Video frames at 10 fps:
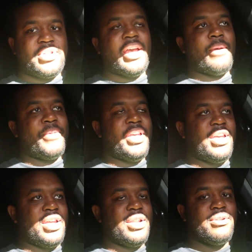to how
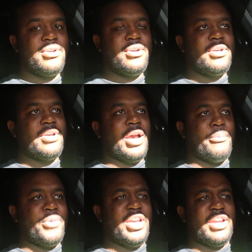big
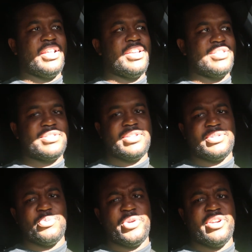it is.
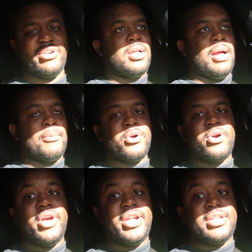It's weird. I'm gonna
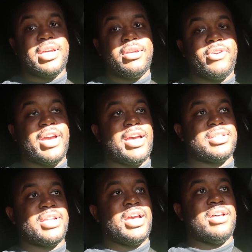go ahead and tell you
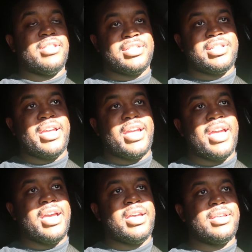guys now, this thing
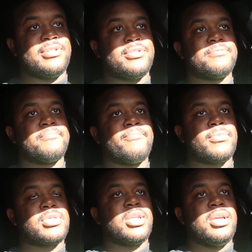has,
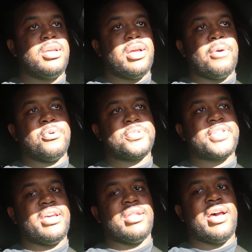I won't
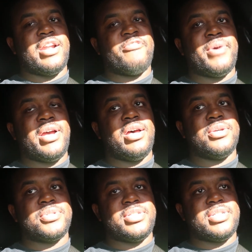say a lot of
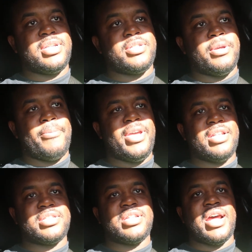miles. To
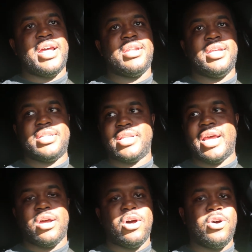me, it's not
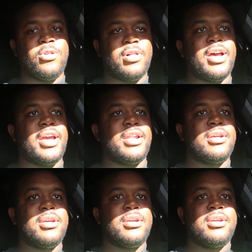a whole lot,
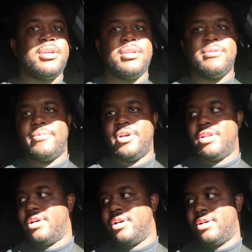but
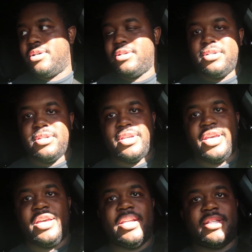
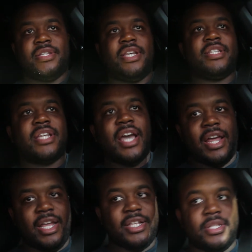yeah,
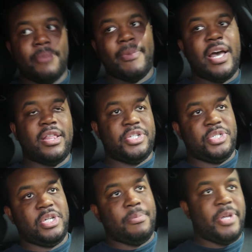the mileage
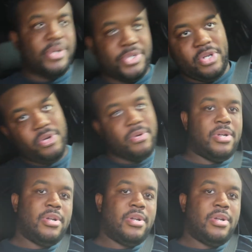is up there. So